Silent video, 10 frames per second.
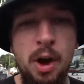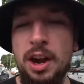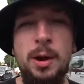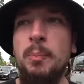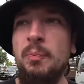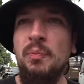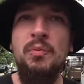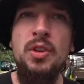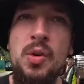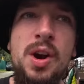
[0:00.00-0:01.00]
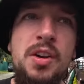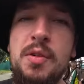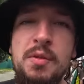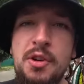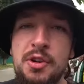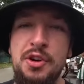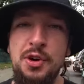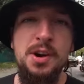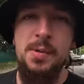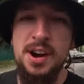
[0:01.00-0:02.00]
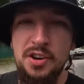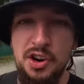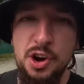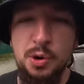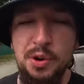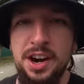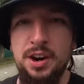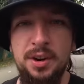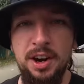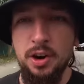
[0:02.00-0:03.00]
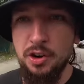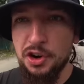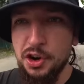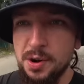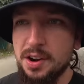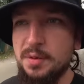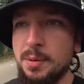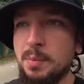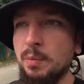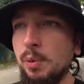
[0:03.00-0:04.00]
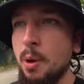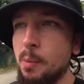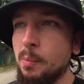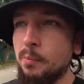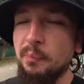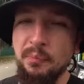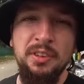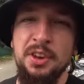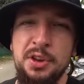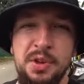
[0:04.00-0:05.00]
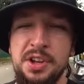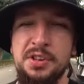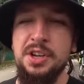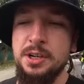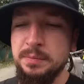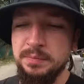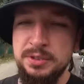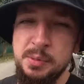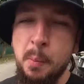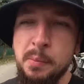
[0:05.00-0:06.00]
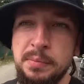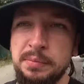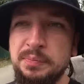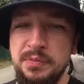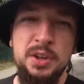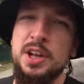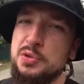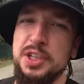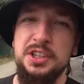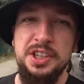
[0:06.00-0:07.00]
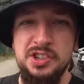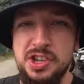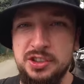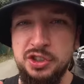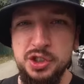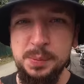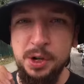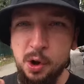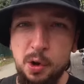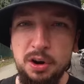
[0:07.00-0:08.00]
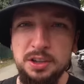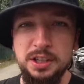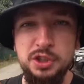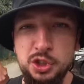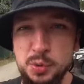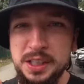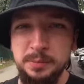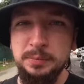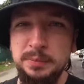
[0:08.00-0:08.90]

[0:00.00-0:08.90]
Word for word: Again, why do everything so chewy? Am I just old now and I can't chew anything? Tastes really good though. Well, that's really good inside, super coconut, it's sweet.